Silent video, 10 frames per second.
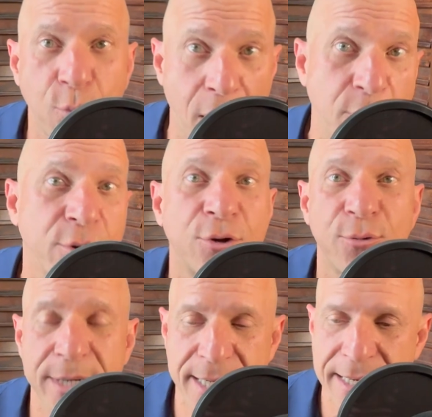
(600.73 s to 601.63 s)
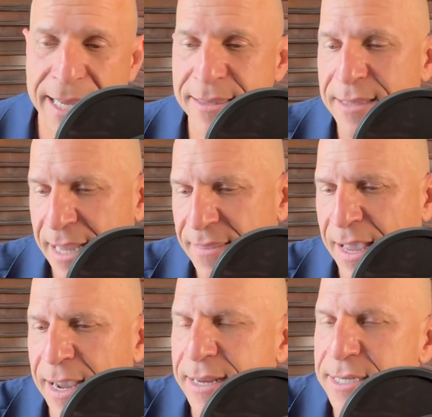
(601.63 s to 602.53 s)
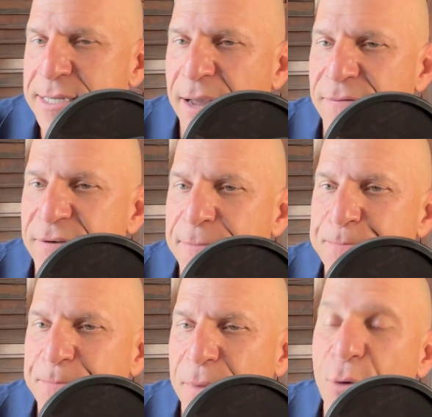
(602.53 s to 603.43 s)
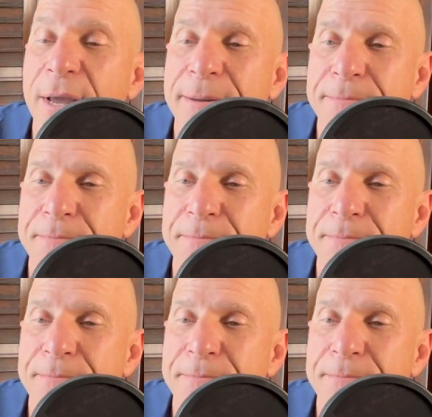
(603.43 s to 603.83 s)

why we're doing it, and that kind of stuff. Okay.